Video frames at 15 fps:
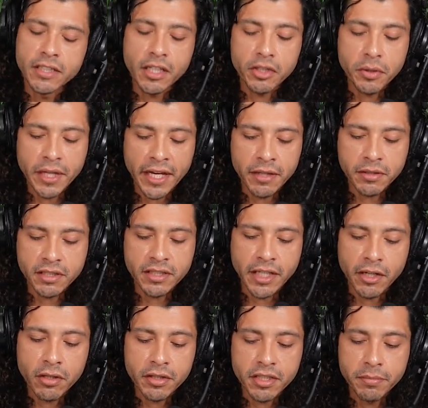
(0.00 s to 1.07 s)
like I said, you
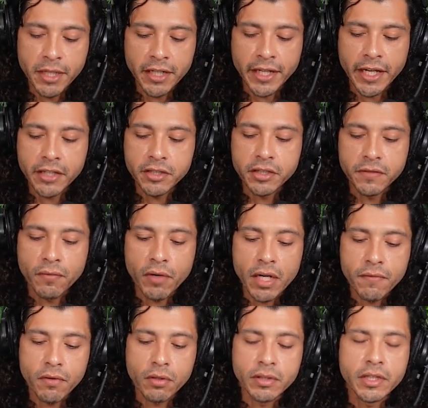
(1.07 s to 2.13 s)
can't stay on these
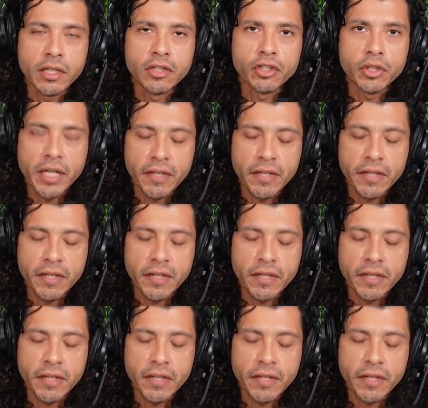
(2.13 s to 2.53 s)
medications forever.